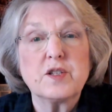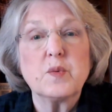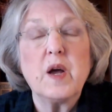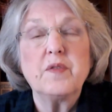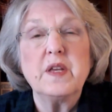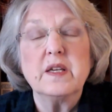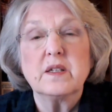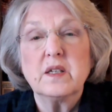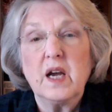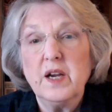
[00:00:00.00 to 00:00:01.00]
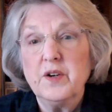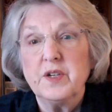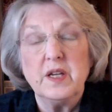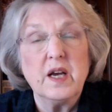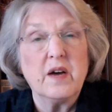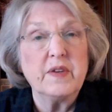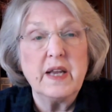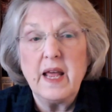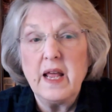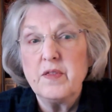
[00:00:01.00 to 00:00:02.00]
throughout the entirety of
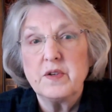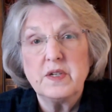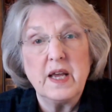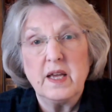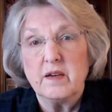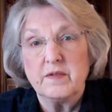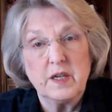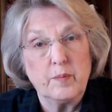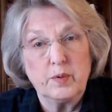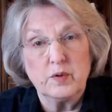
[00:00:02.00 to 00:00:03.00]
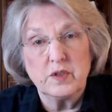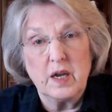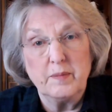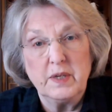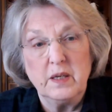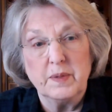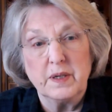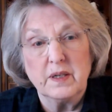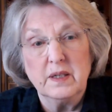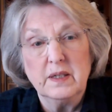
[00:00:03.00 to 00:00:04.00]
an 8th day of temporal
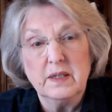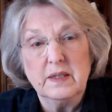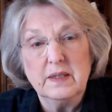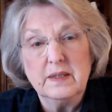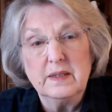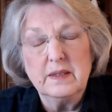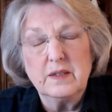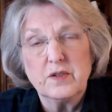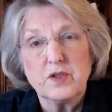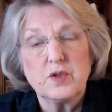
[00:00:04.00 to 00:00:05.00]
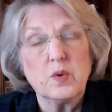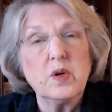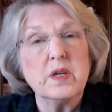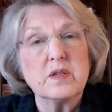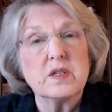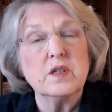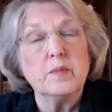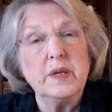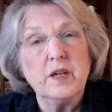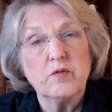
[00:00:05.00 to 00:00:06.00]
timekeeping. The story is still
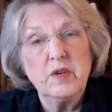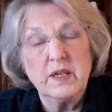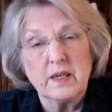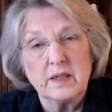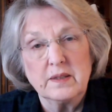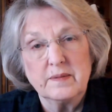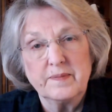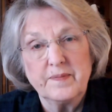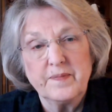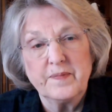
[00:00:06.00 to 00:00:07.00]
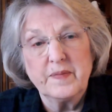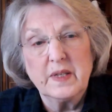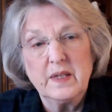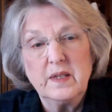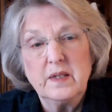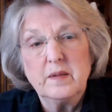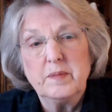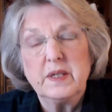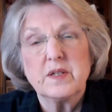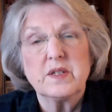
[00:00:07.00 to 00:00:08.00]
being written
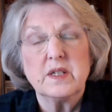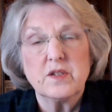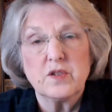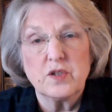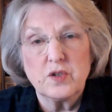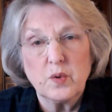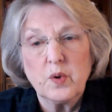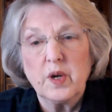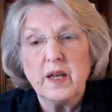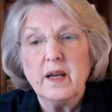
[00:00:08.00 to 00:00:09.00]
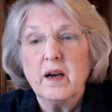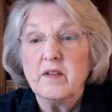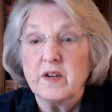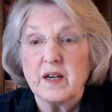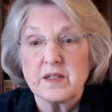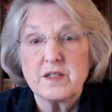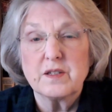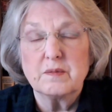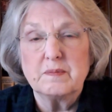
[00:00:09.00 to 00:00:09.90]
because it is the story of us.